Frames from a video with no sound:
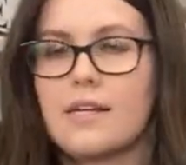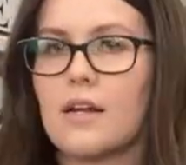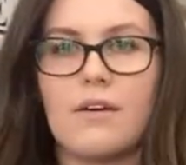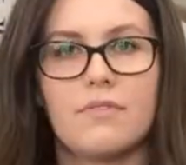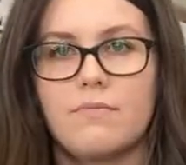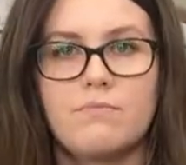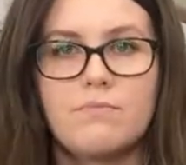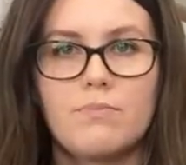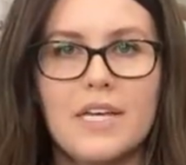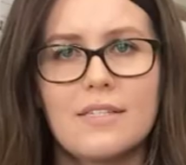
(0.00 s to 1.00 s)
it off,
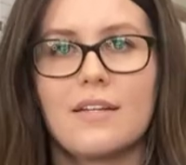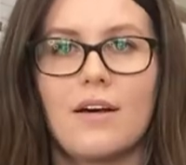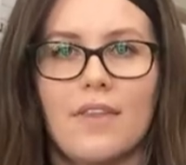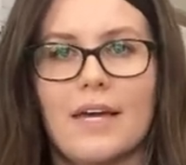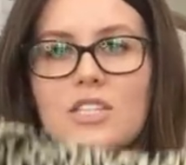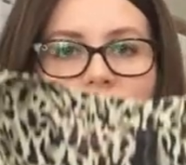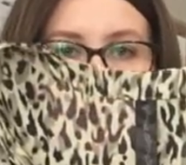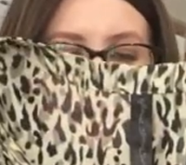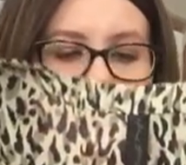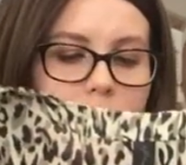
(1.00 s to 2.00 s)
basing it on like it's just a
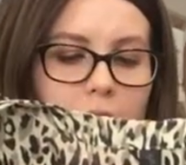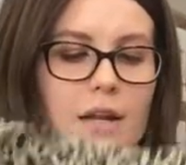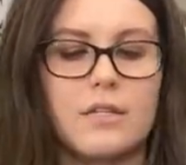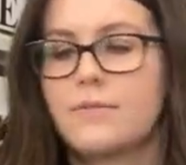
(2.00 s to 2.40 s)
basic brand.